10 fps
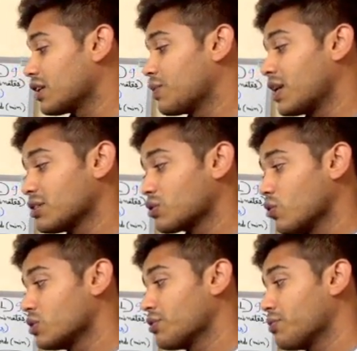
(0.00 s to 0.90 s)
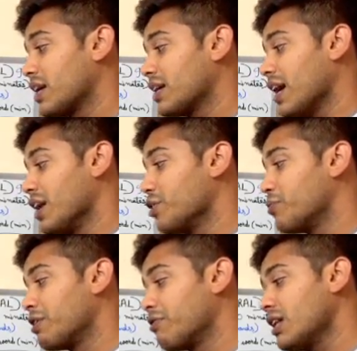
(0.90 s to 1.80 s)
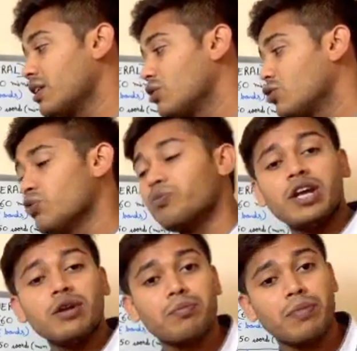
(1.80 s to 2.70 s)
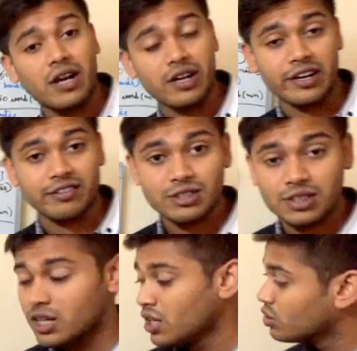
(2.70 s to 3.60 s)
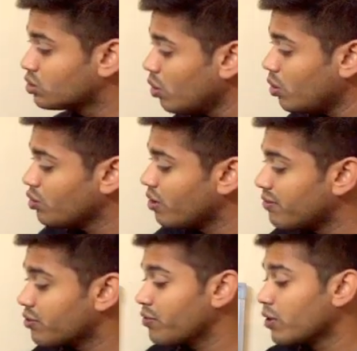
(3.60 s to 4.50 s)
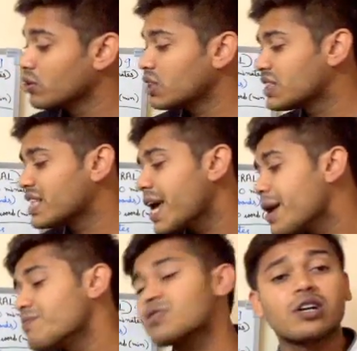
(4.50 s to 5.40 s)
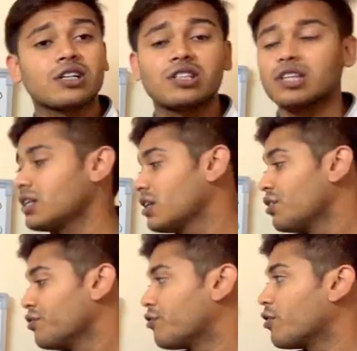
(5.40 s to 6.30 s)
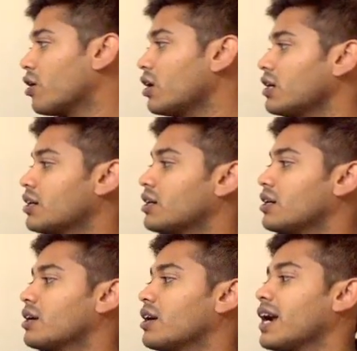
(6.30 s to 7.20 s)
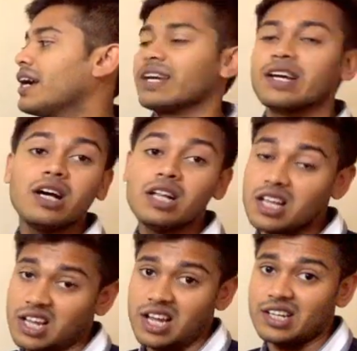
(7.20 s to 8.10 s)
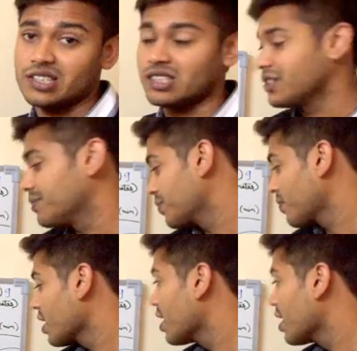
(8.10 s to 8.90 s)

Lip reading: last part is closing part, and in between 2 main paragraphs. So you have to follow the same structure for writing a letter.